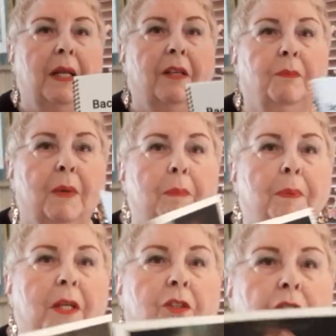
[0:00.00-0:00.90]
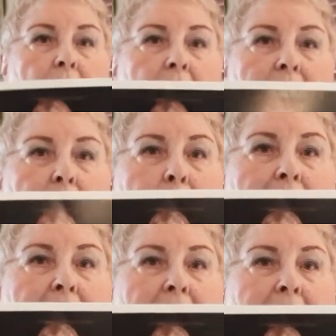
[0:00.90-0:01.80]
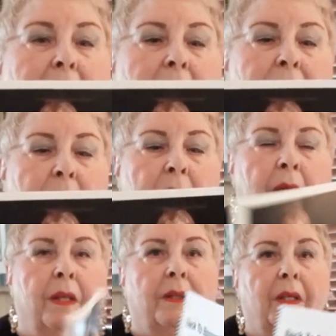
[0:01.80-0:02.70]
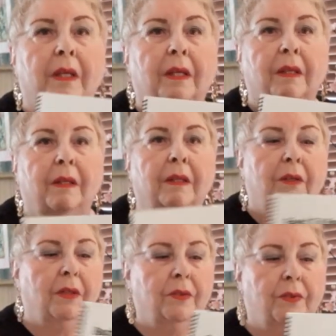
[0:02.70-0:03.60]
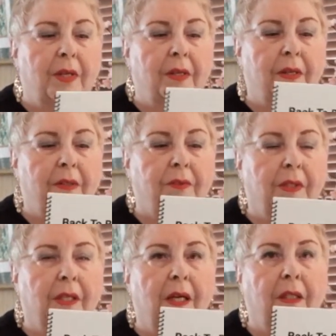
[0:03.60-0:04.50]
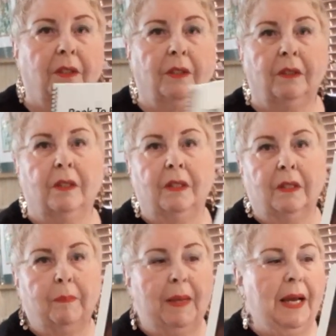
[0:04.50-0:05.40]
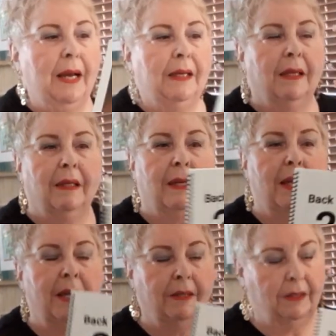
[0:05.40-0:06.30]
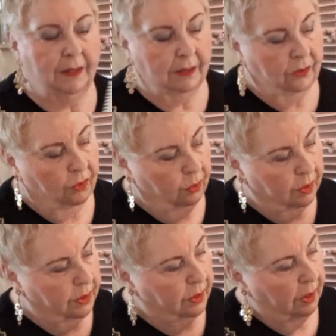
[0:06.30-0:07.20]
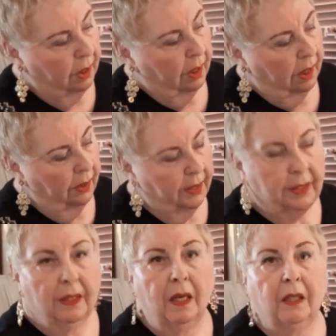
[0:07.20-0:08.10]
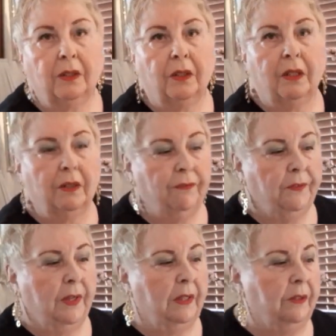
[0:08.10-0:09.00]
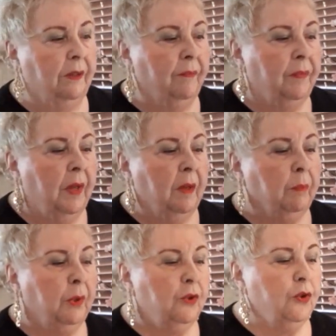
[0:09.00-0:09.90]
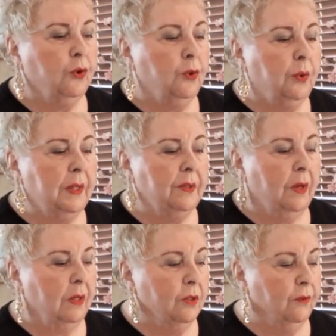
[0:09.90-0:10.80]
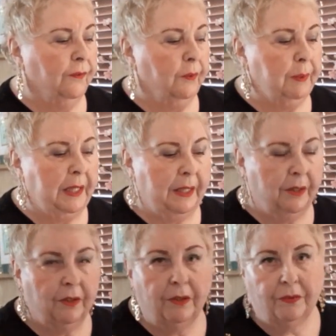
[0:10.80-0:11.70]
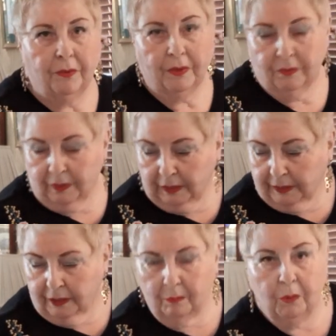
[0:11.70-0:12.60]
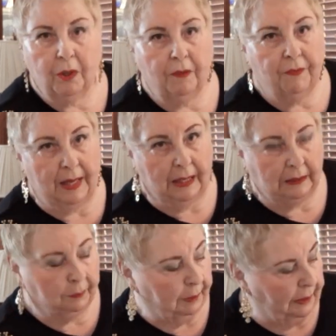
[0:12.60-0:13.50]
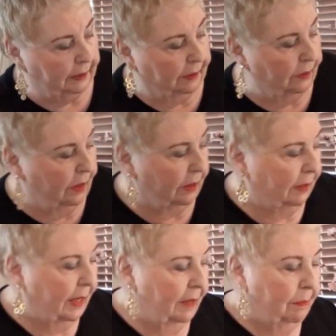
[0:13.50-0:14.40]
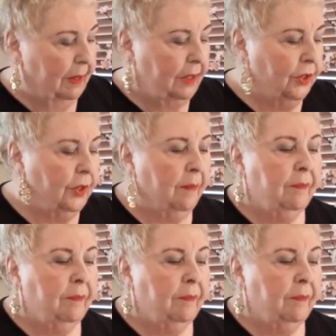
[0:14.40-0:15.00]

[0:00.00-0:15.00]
has my picture on the back. You can see it's in color on the back, and the little notes are in color on the front. Book 2 is also for beginners. It's a little more advanced, but not that much.